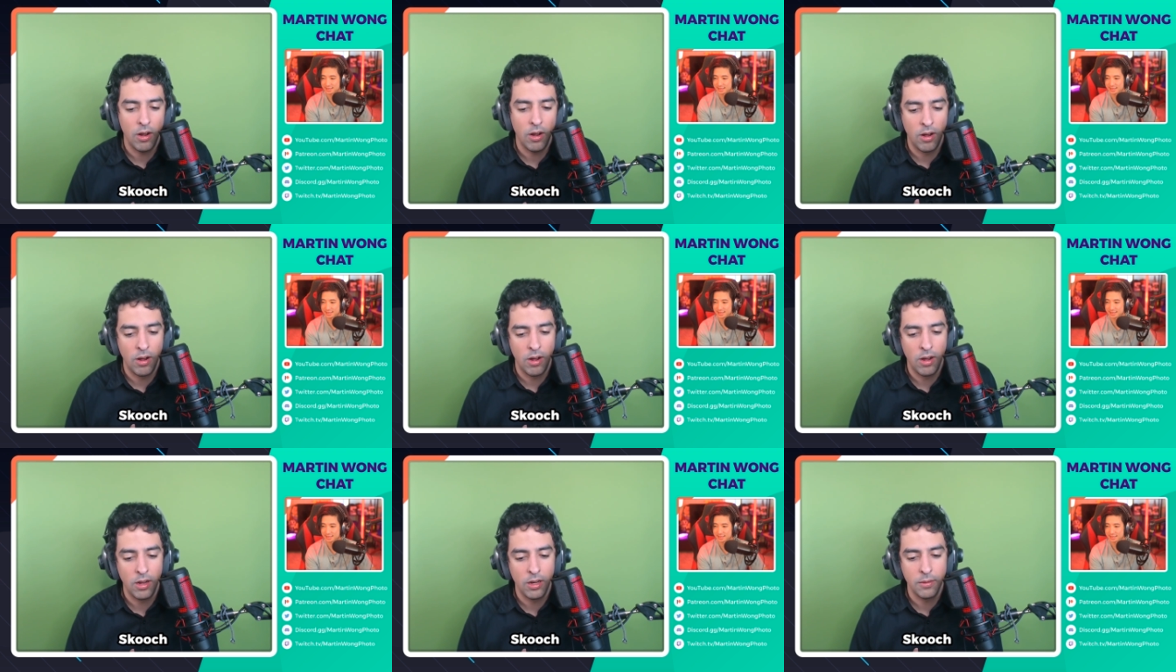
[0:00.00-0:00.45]

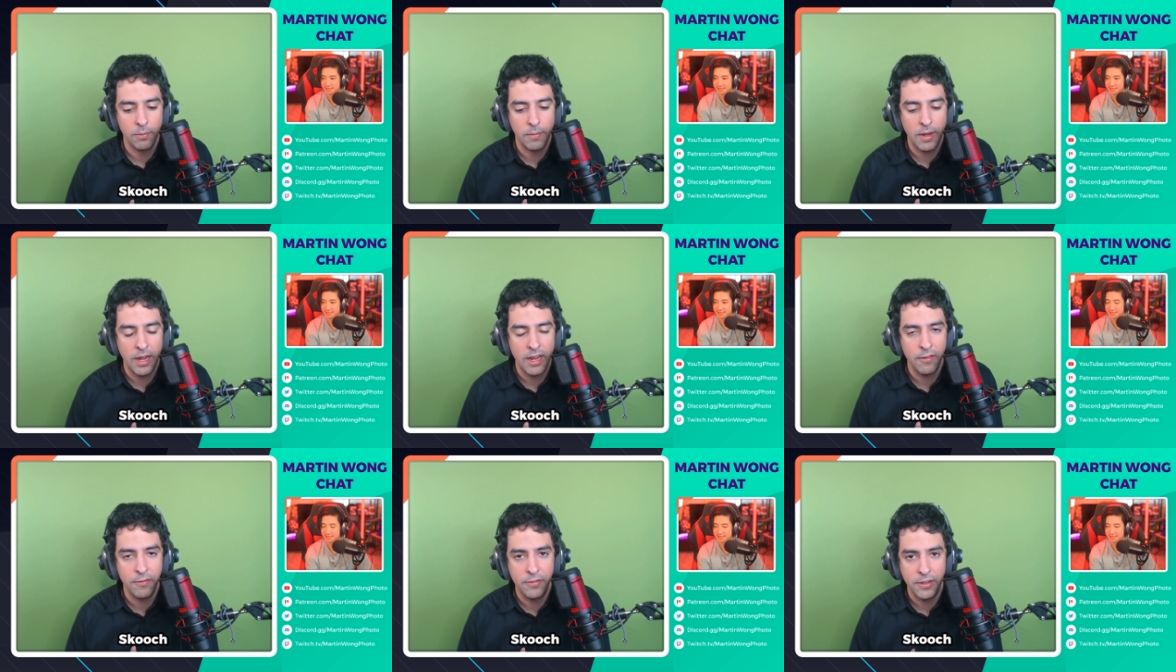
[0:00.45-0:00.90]
on
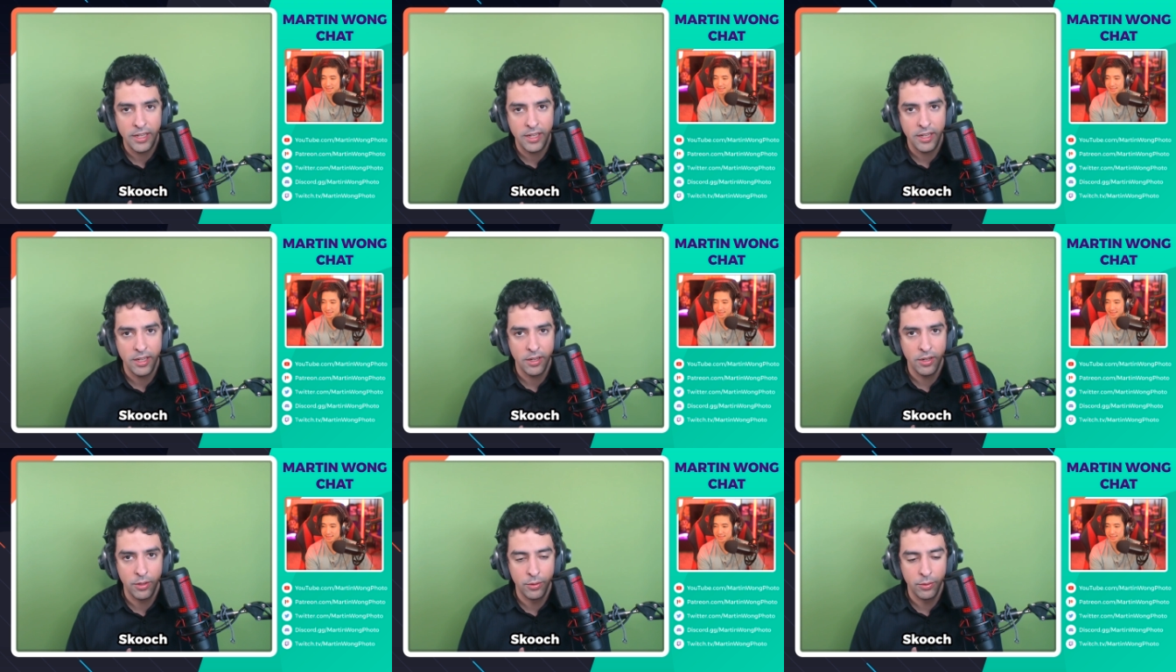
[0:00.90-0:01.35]
my
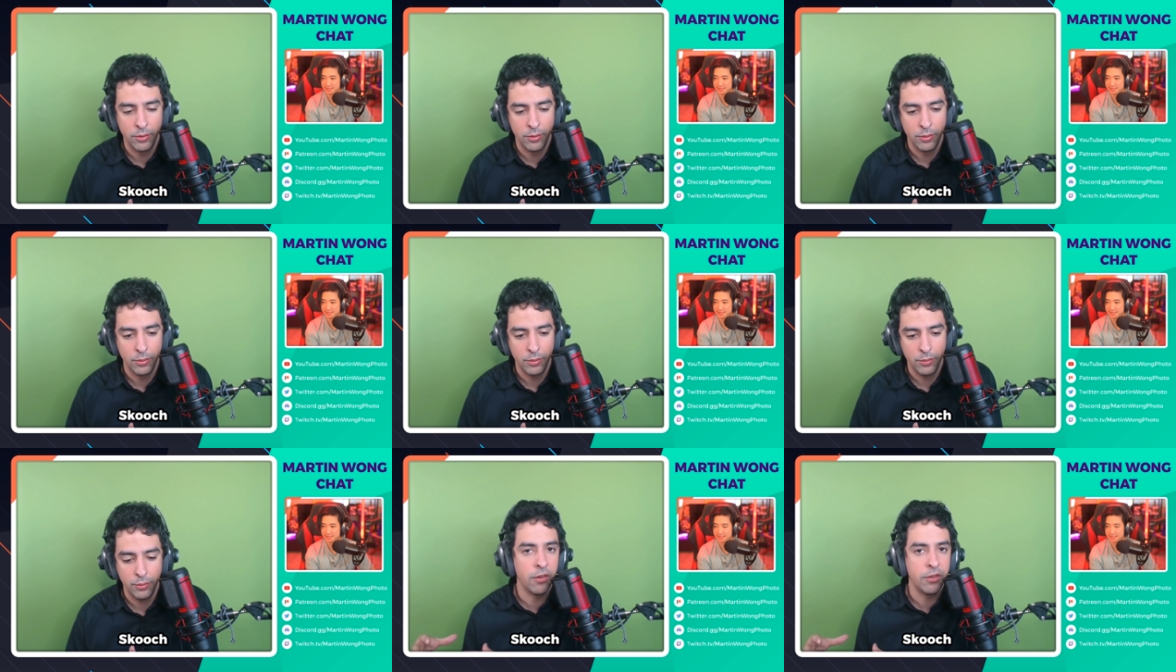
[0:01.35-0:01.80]

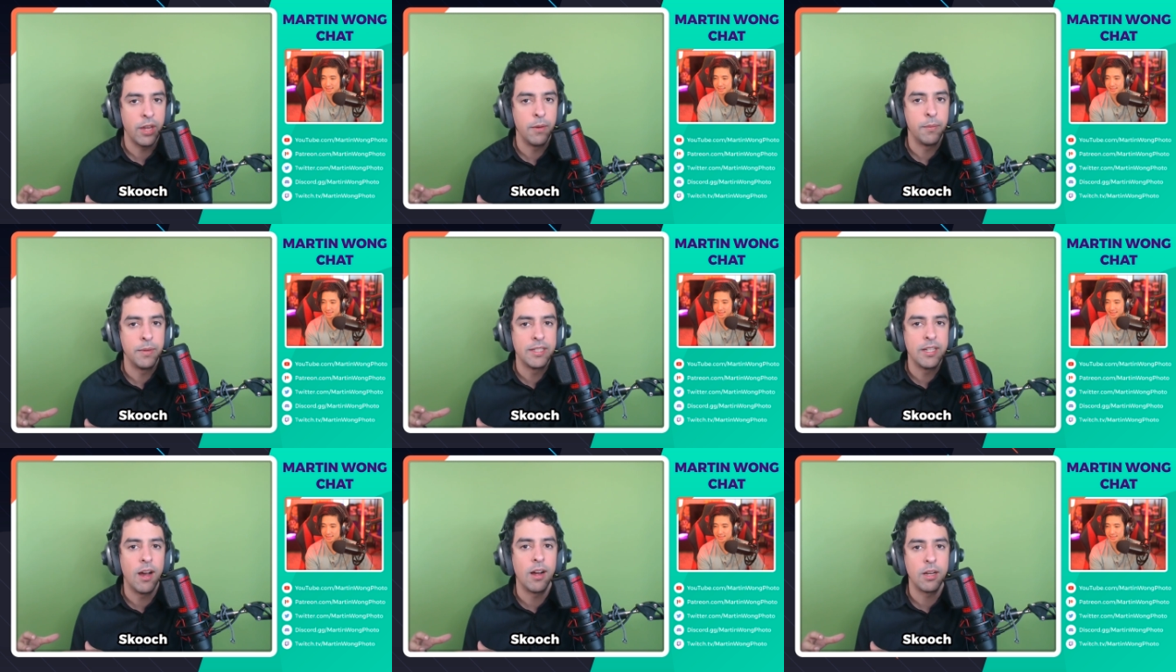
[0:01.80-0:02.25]
video of Can
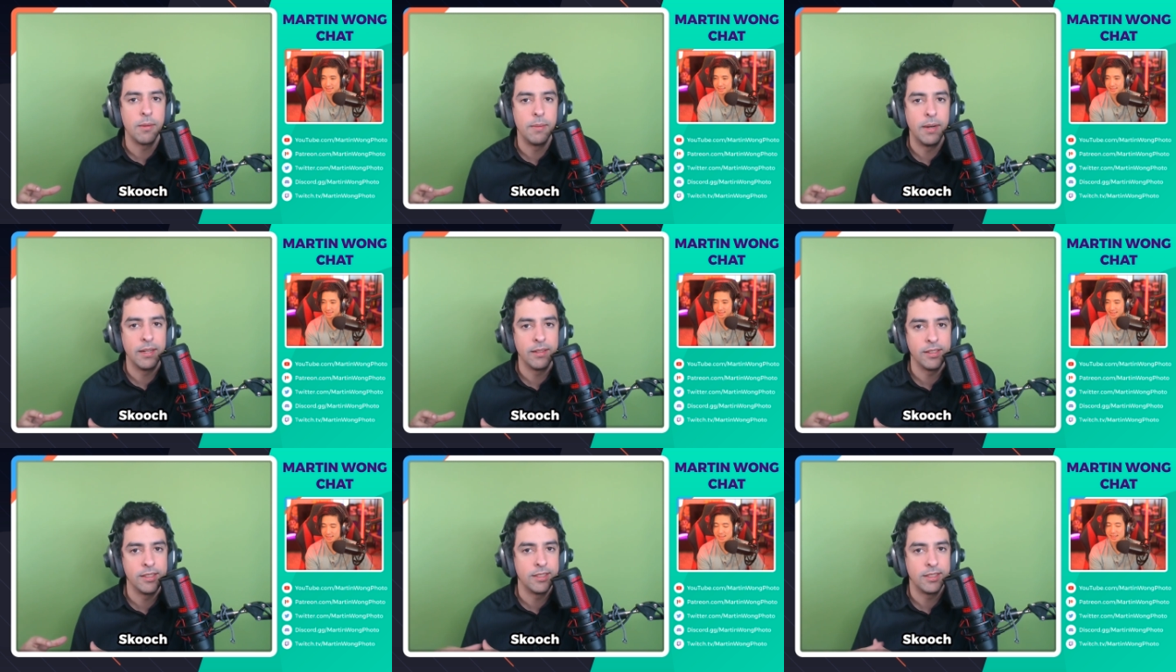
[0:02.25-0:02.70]
We Talk
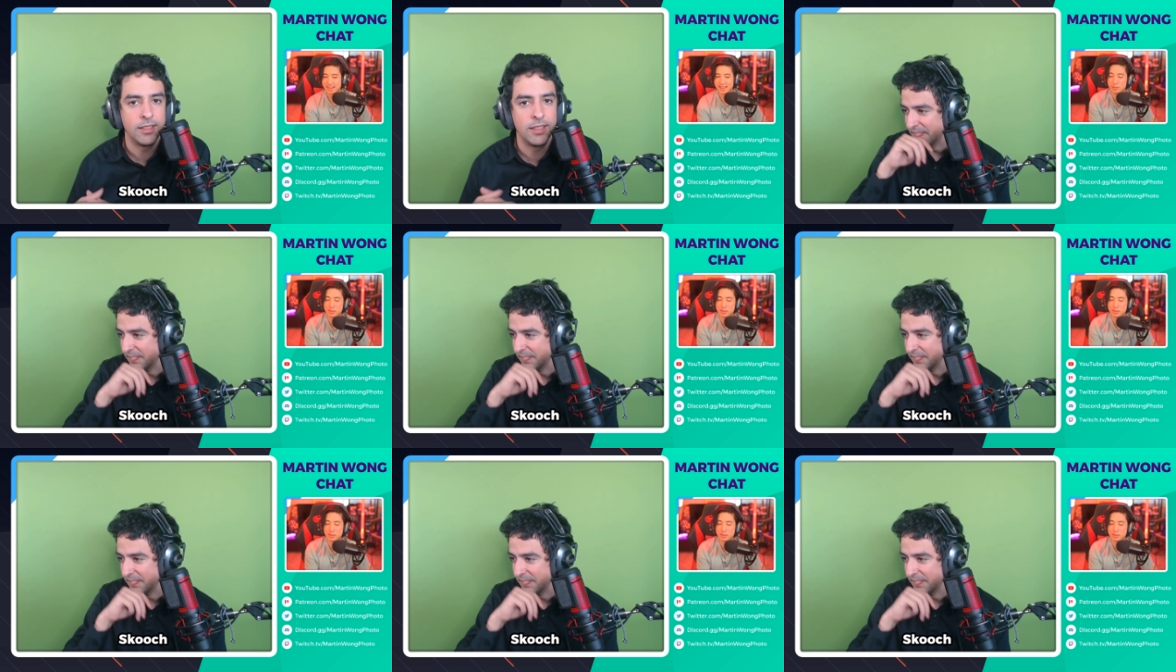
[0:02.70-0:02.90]
About This?